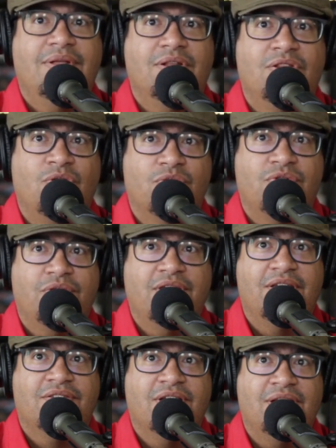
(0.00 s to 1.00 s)
those are
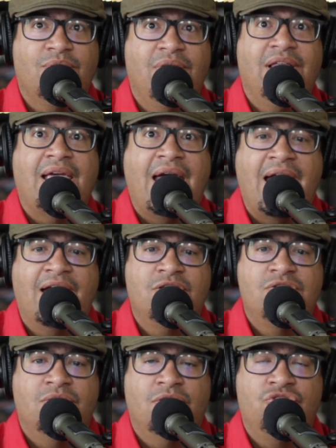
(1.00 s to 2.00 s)
things that really add
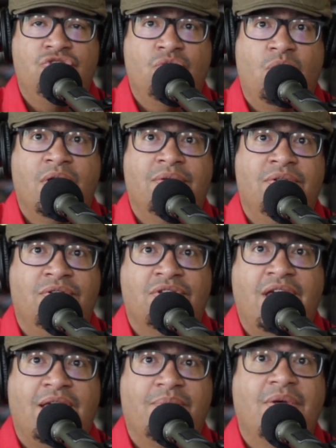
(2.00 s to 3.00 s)
to the joy of this
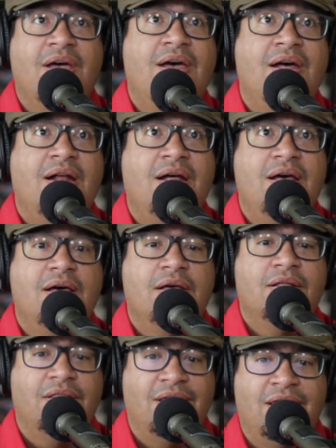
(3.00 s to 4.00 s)
game.
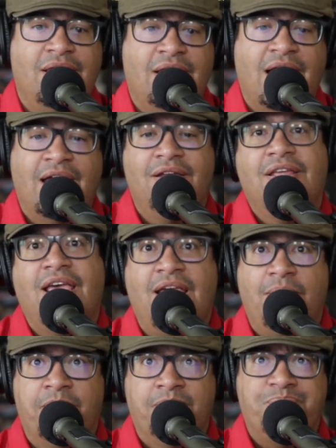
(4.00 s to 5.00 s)
The end
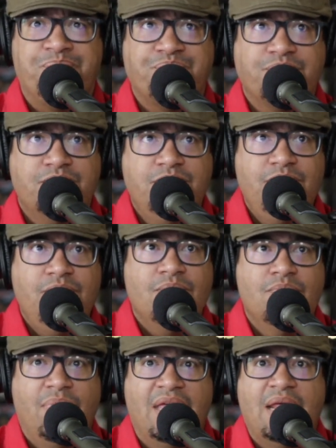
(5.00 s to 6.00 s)
game,
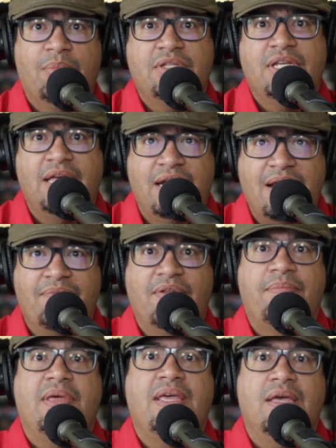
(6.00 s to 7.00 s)
being able to get an
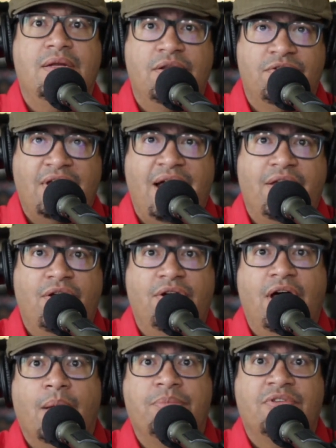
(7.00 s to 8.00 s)
MVP and decide on
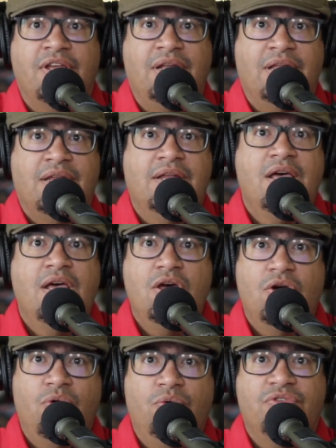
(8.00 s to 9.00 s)
upskilling
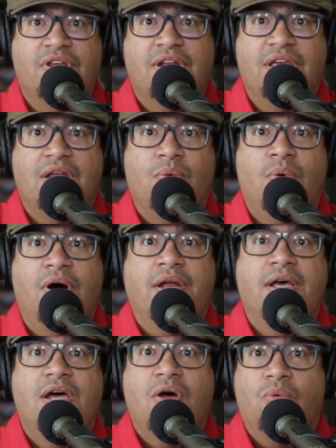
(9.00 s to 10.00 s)
who's going to get what,
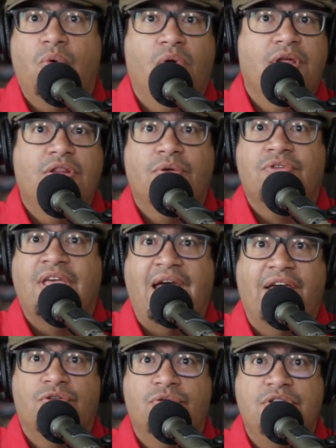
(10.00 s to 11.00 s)
rolling those
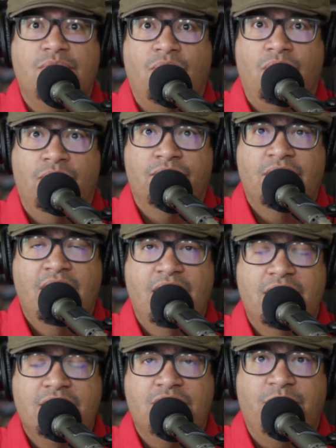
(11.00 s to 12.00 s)
casualty rolls
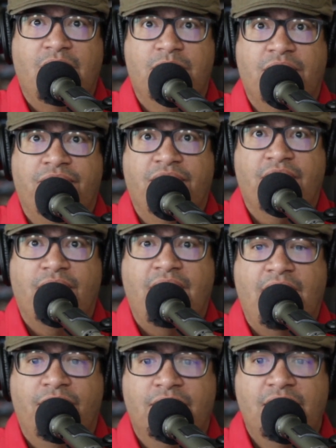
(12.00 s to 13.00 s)
to be able to figure
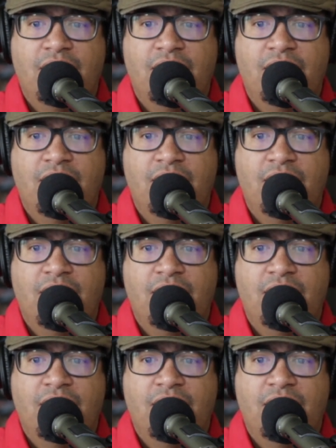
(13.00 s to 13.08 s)
out,